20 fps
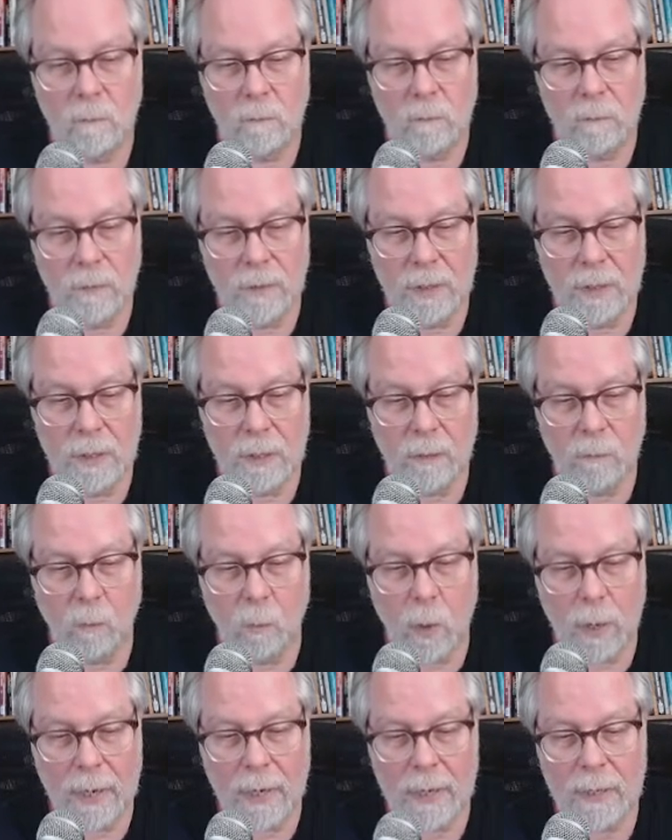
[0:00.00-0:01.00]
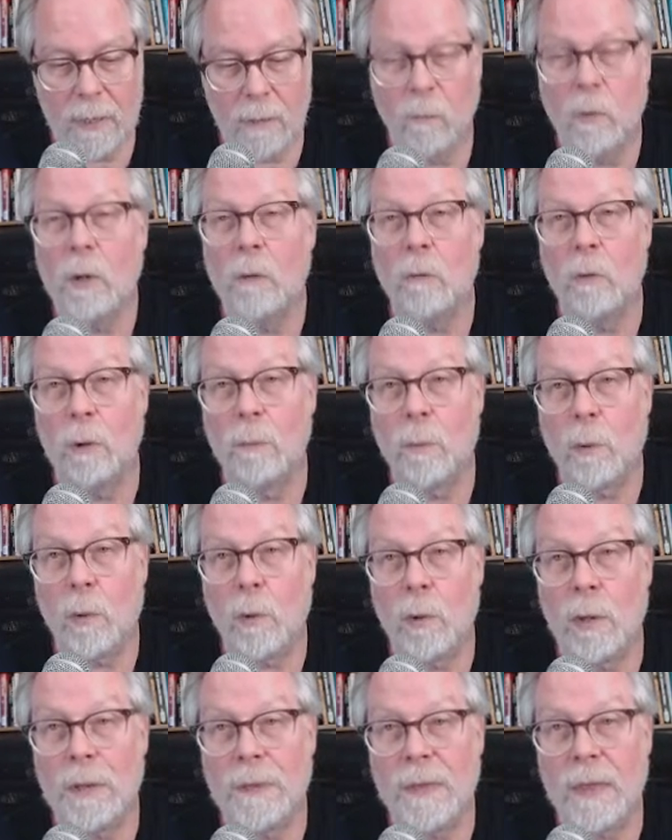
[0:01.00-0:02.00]
the way that we would
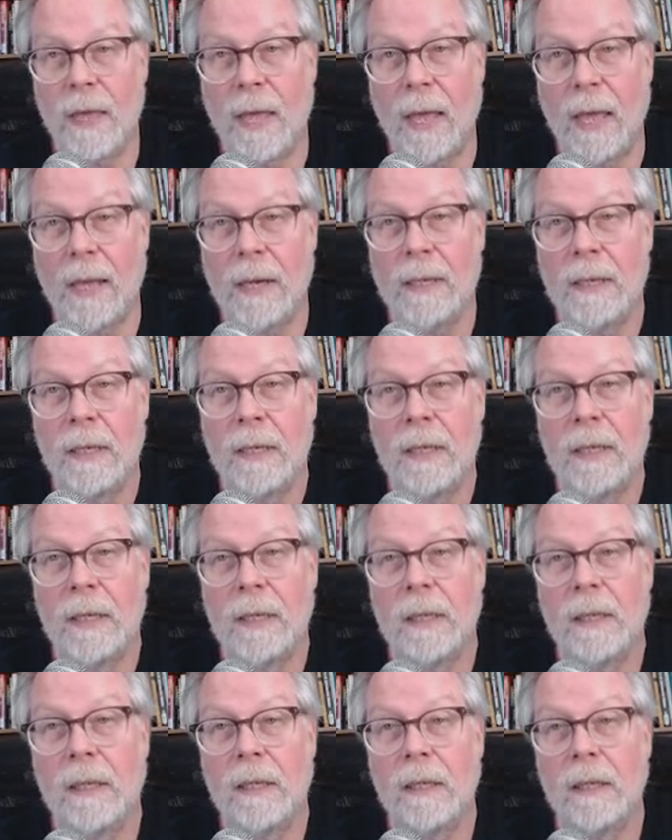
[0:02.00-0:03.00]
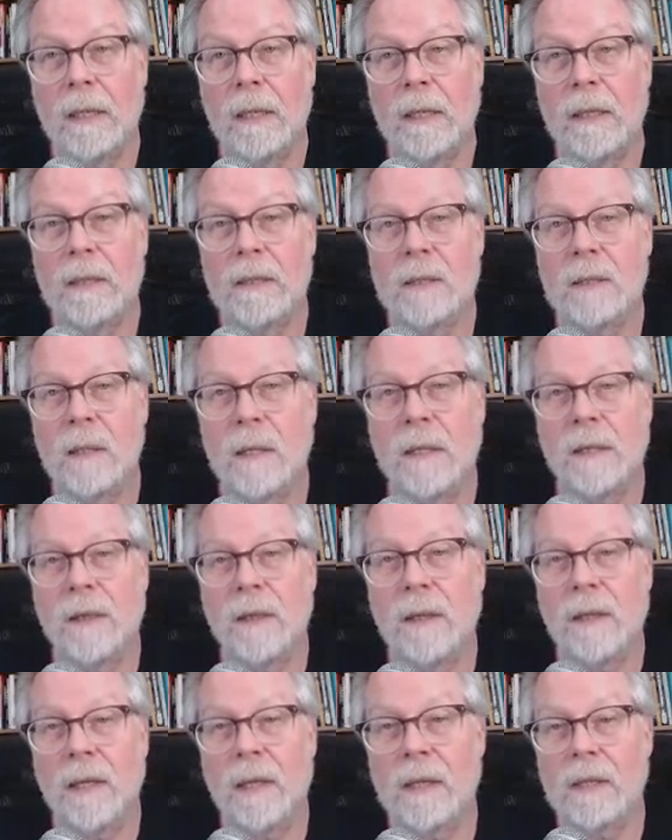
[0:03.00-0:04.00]
print that is like
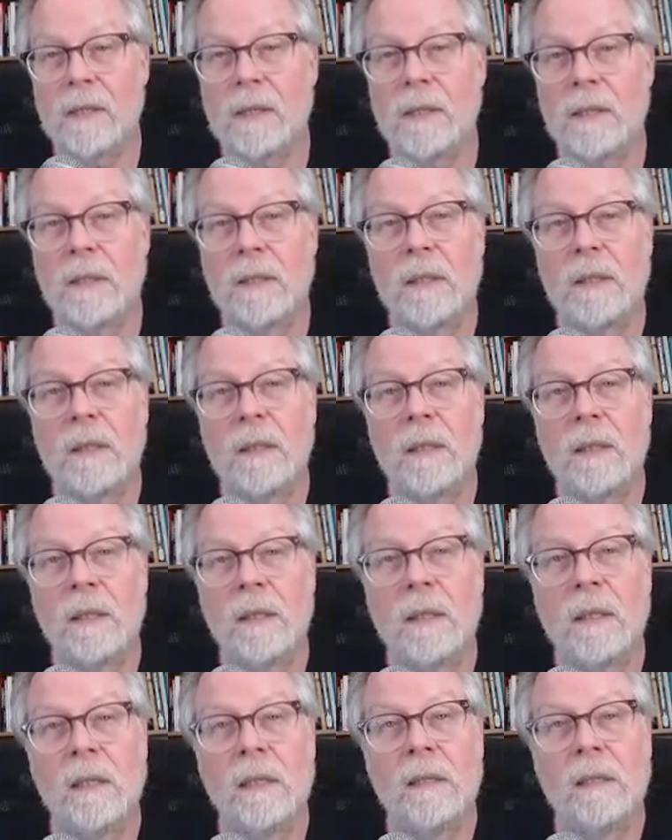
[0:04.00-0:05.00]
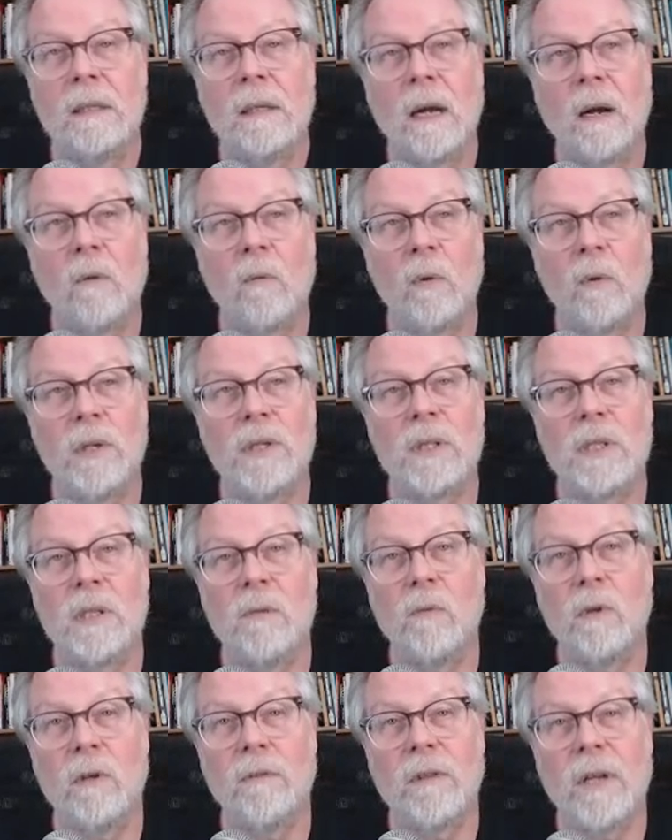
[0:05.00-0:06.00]
this. Now we see
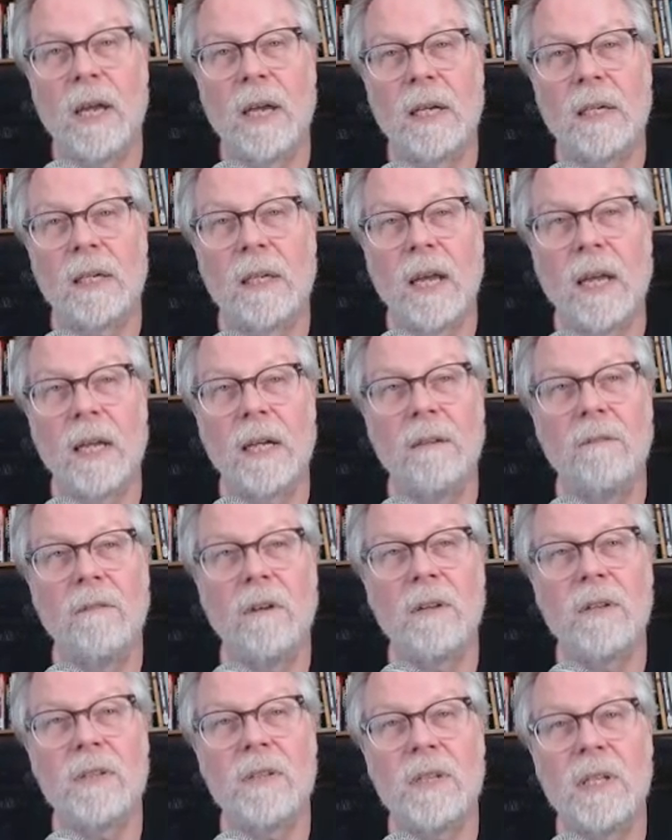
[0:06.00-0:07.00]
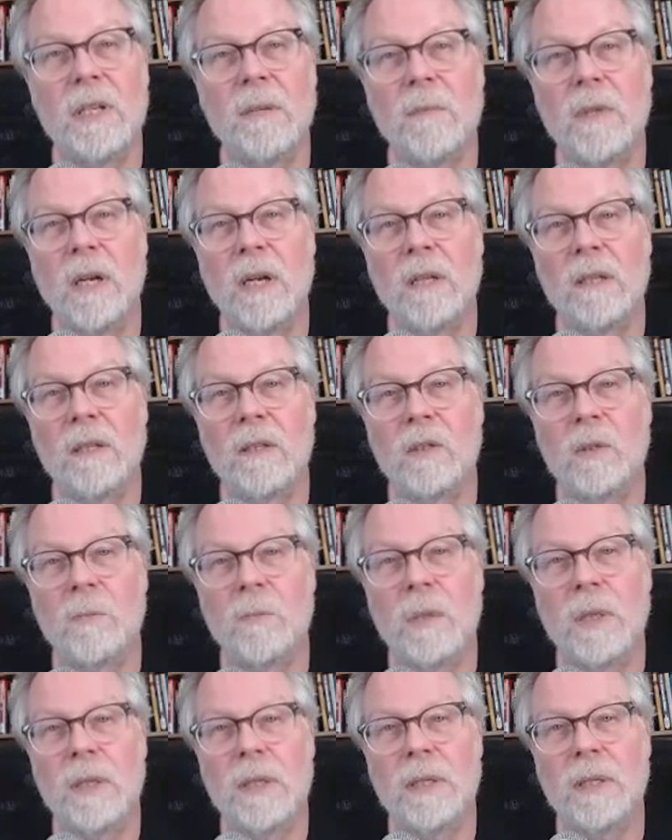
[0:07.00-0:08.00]
we've got kind of all the same colors,
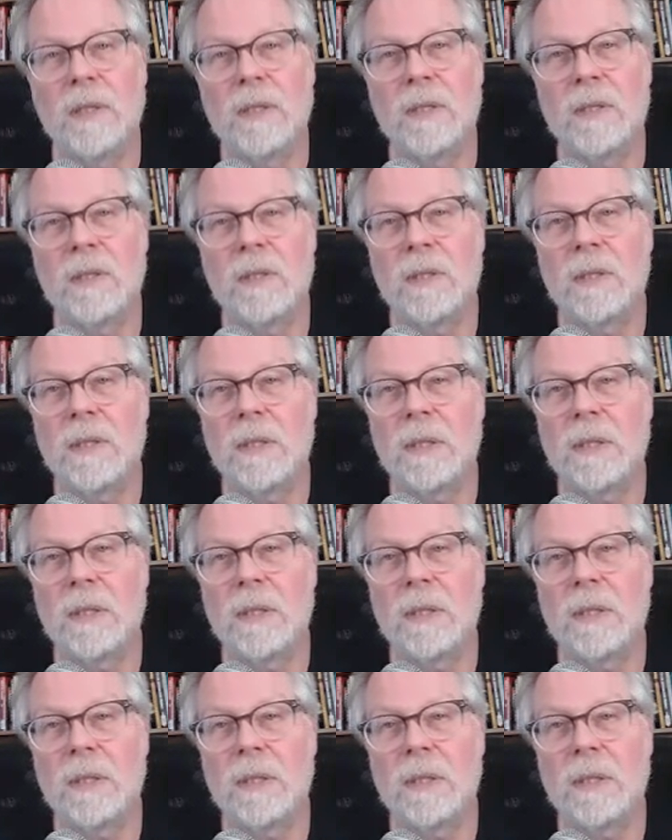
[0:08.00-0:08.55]
but this is